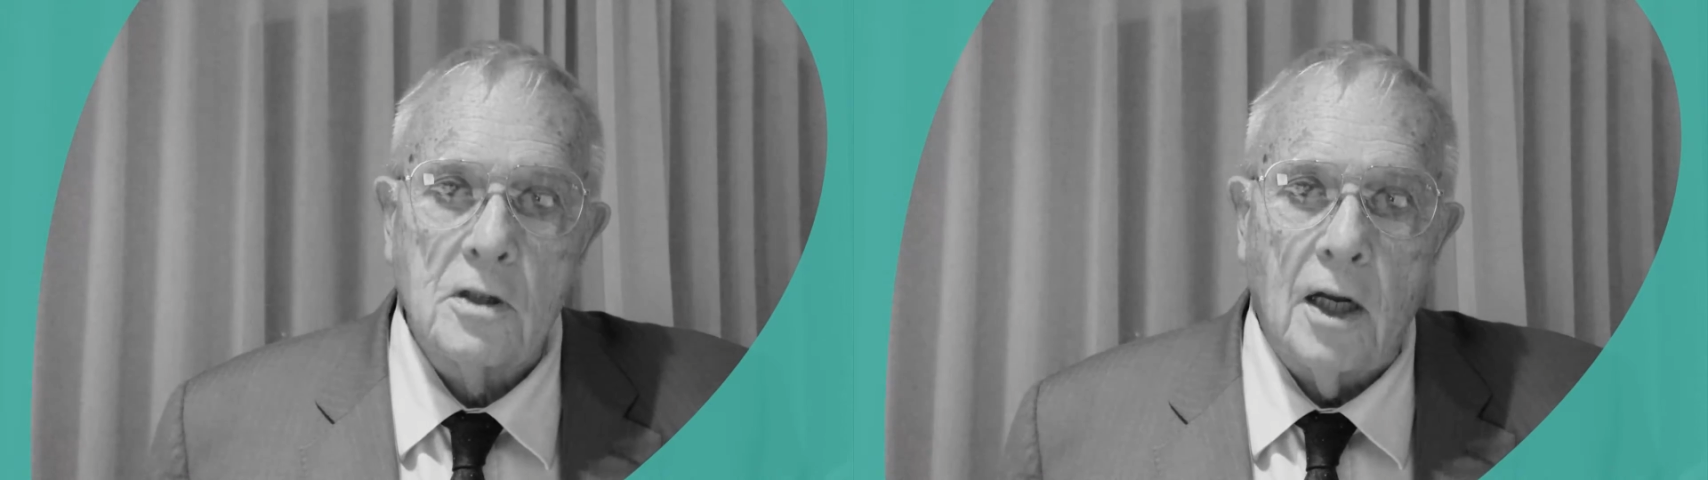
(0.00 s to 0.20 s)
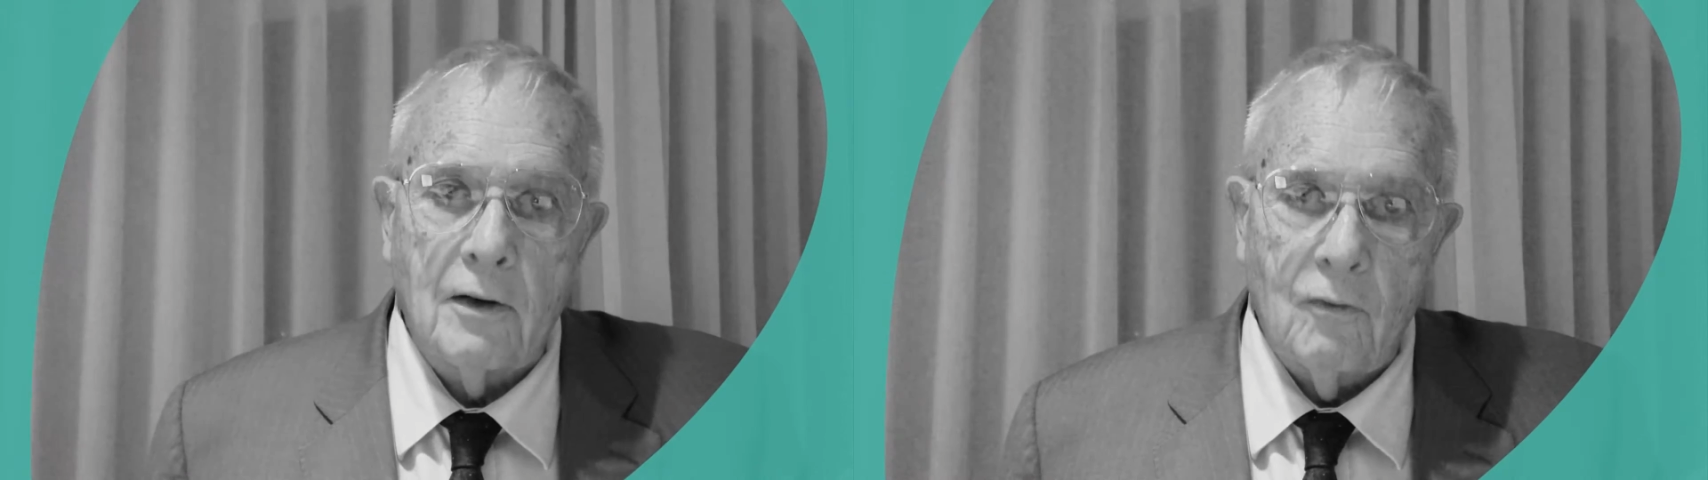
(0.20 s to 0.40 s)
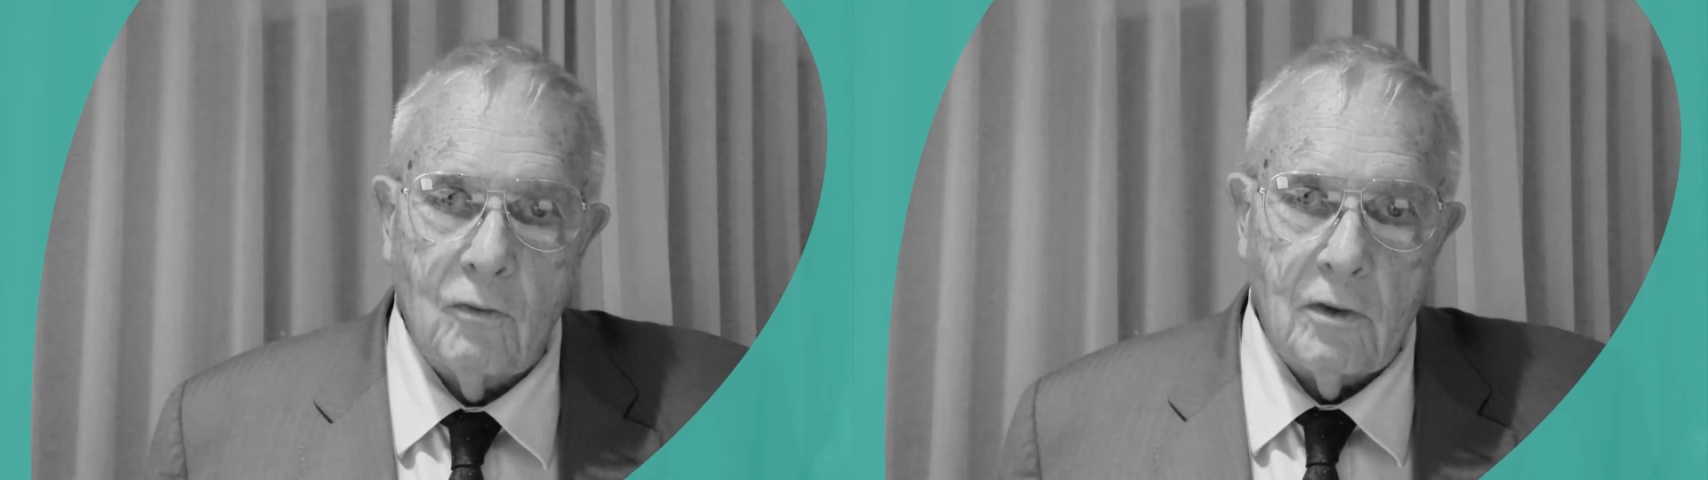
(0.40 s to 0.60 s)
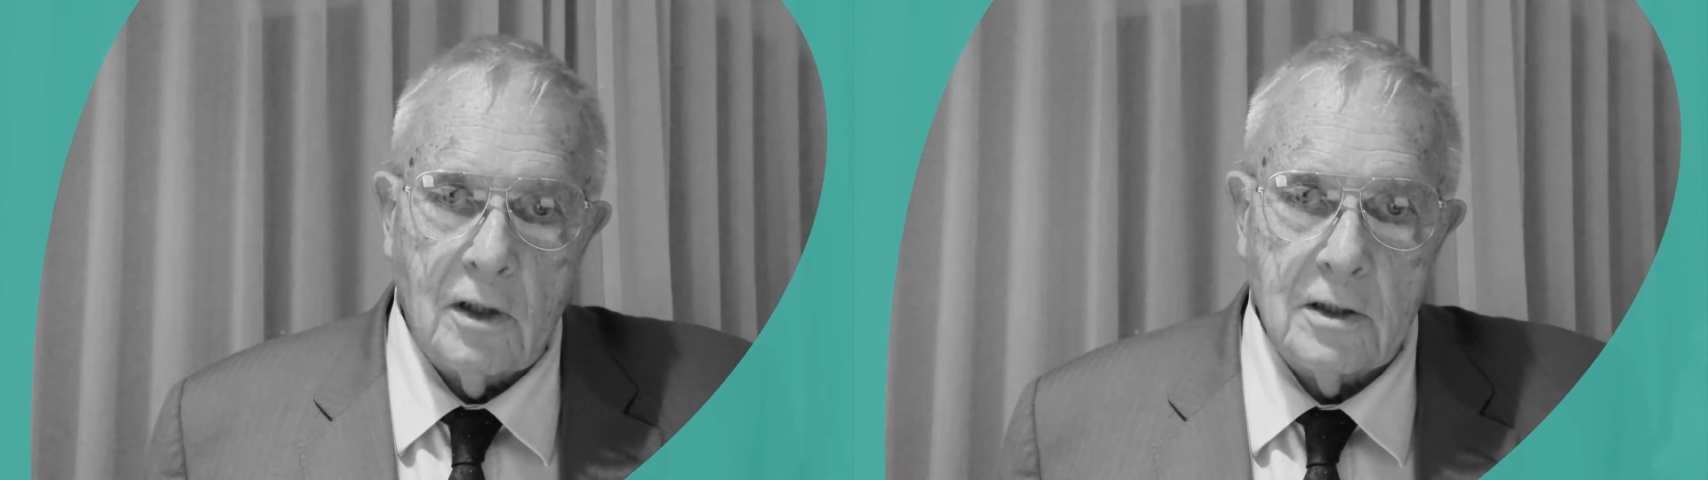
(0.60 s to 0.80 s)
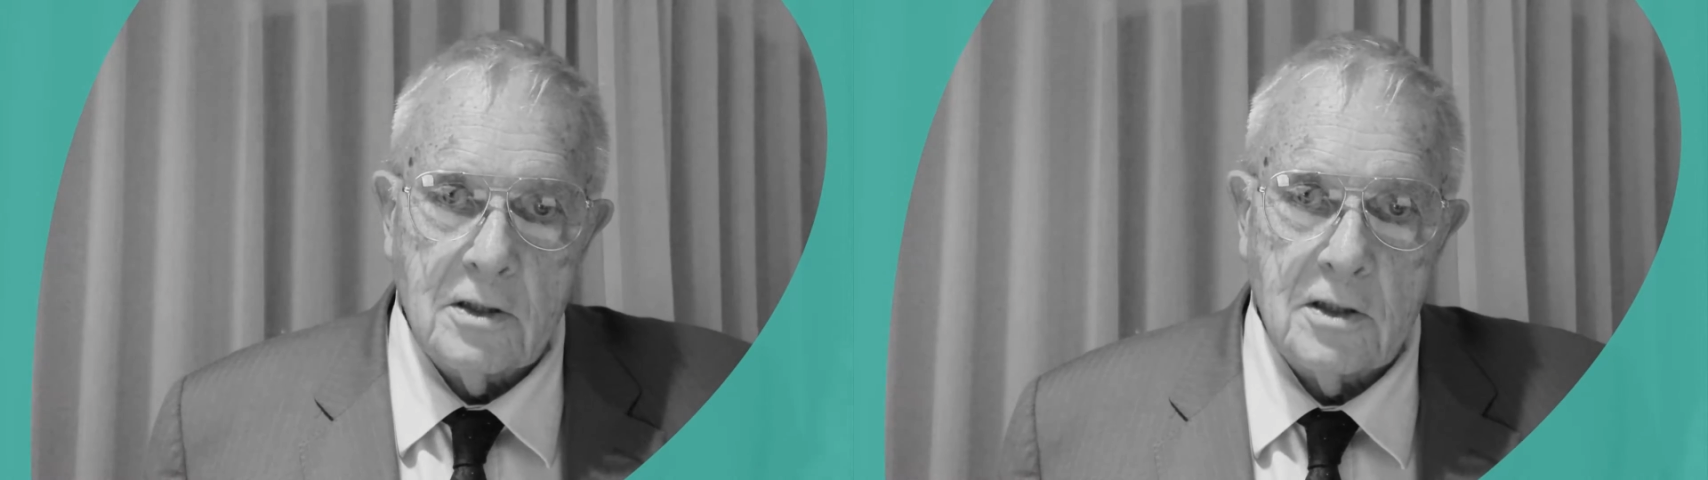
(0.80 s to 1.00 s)
like what
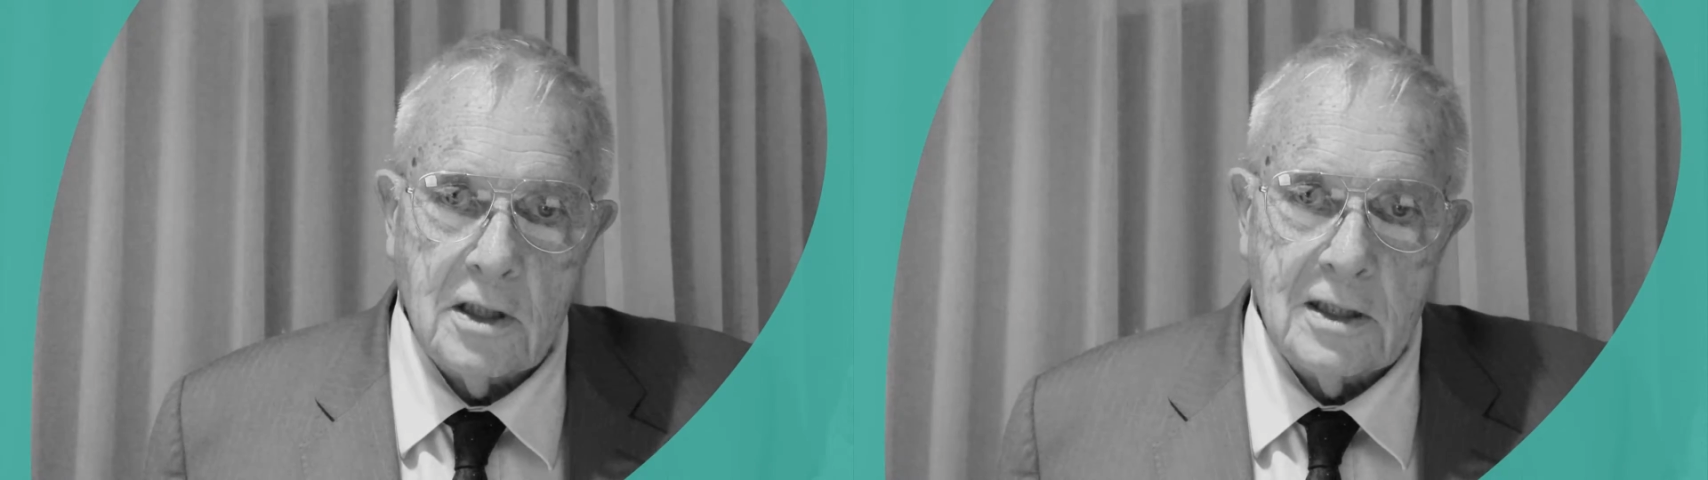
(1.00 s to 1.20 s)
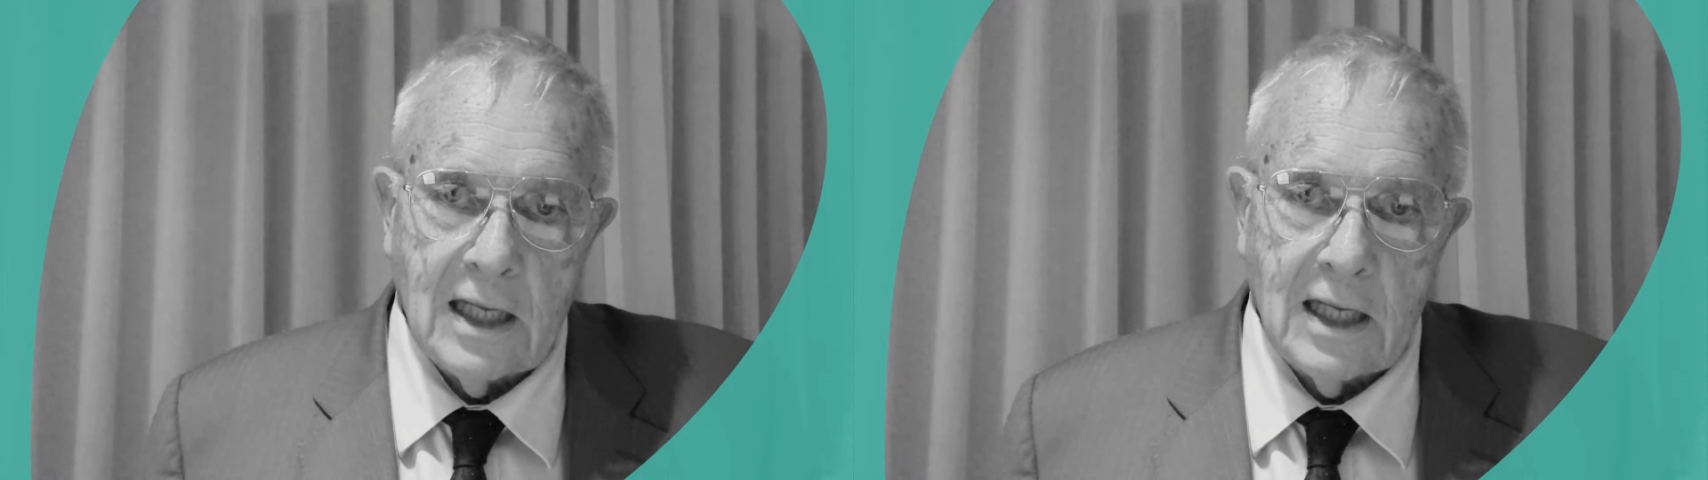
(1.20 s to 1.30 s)
it does it